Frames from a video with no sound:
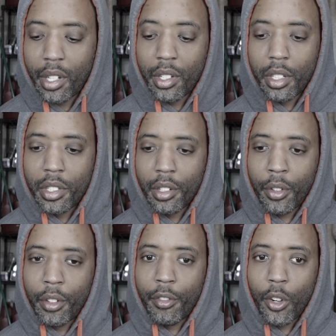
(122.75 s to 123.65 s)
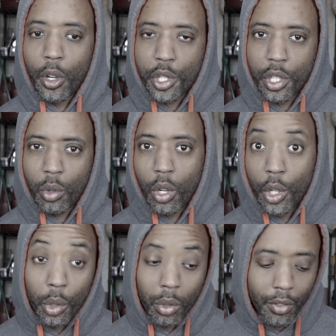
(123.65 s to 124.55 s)
a different version or a
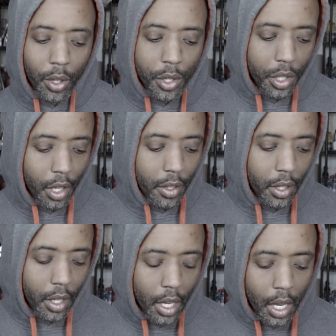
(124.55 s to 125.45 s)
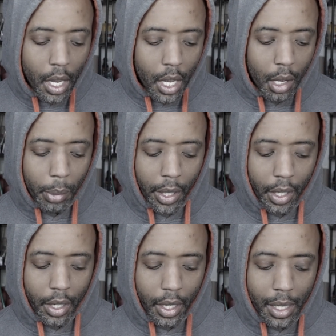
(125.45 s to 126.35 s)
newer version of it. But
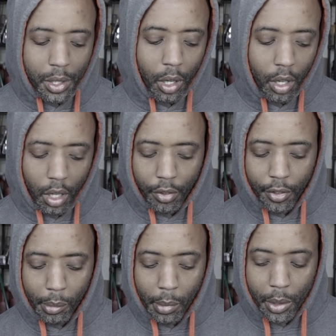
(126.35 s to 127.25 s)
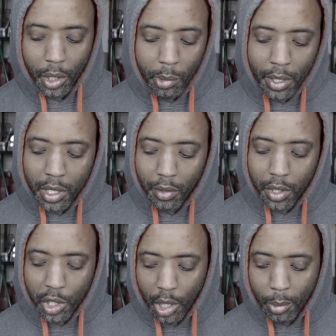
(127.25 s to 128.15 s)
I started off from most expensive to
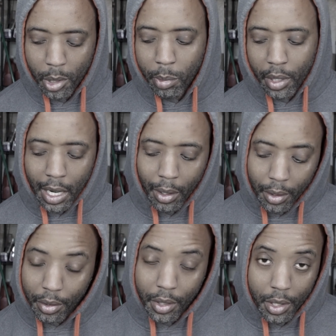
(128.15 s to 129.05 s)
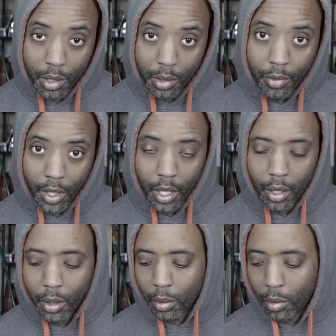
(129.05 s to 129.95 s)
cheapest, but now in this
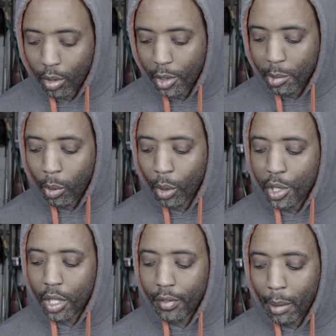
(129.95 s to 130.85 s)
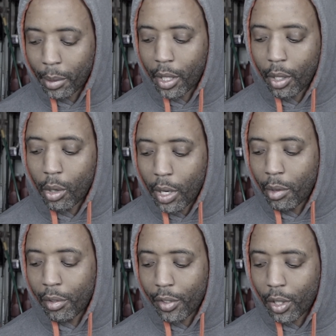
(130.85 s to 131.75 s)
video, or this portion of it, I'm going to go in
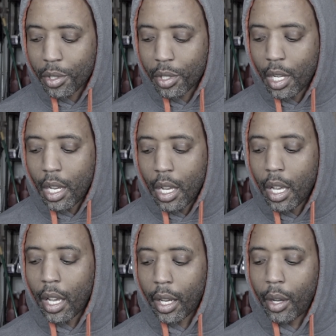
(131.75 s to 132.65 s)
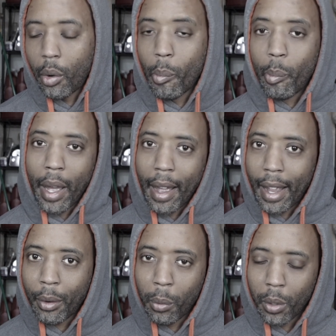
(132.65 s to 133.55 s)
reverse and go
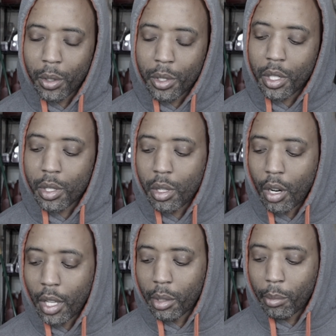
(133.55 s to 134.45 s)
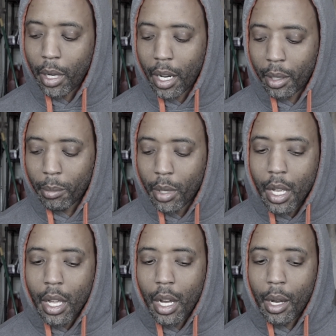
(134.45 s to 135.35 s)
backwards and start at the bottom.
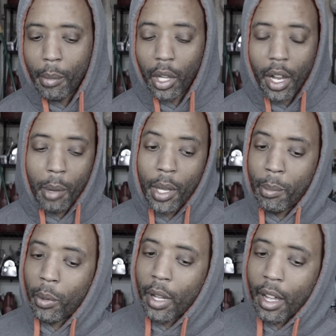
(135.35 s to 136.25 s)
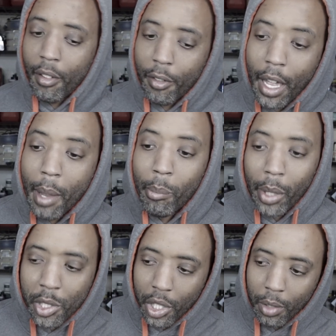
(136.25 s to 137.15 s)
A lot of people have a
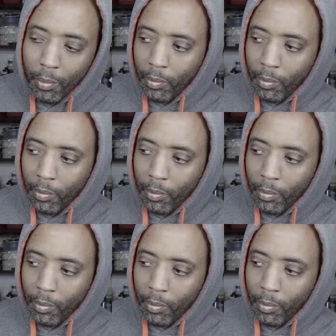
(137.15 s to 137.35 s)
budget,